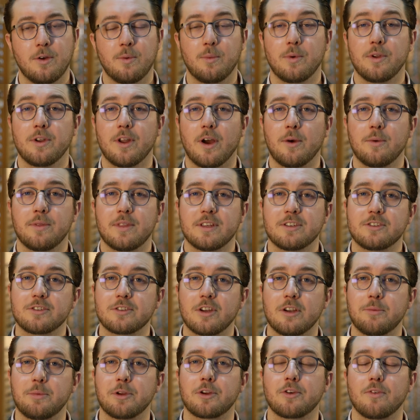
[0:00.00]
we know this is
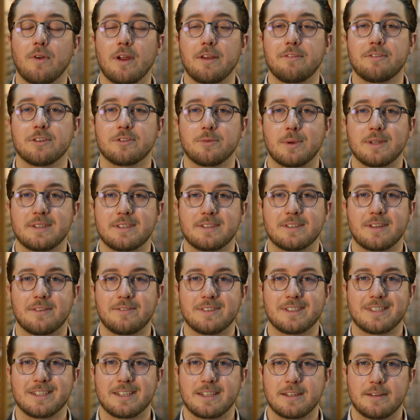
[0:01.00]
going to be great for twenty
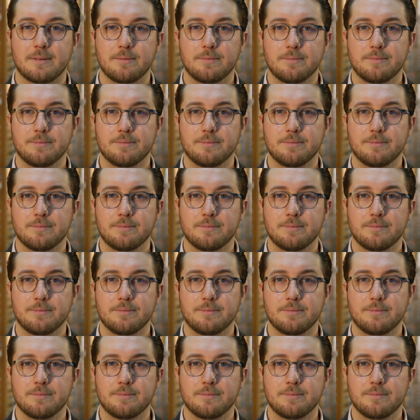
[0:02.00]
seventeen.